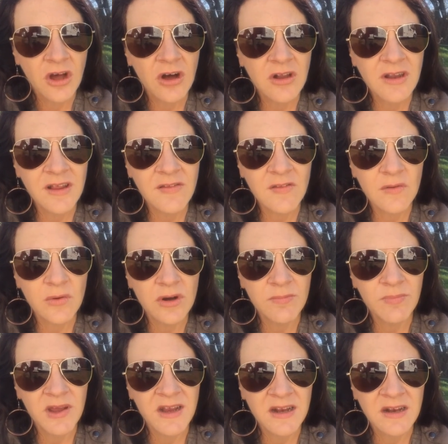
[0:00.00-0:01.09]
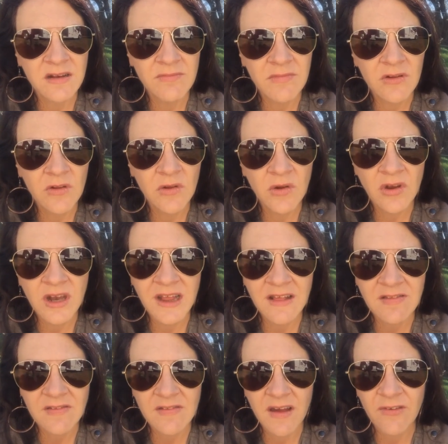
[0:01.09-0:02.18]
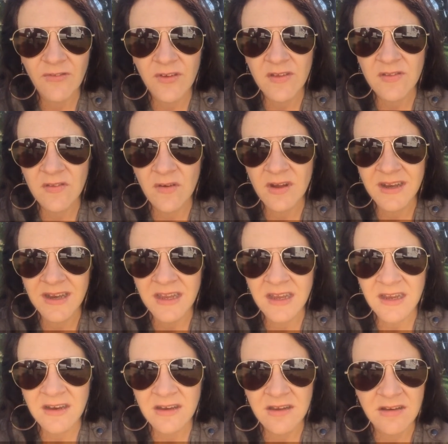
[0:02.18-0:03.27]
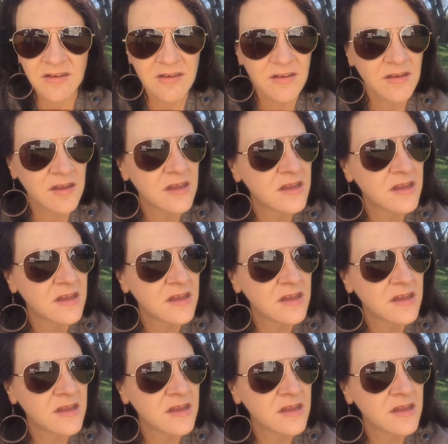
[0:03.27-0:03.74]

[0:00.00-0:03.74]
only sort of been learning stuff as I need it.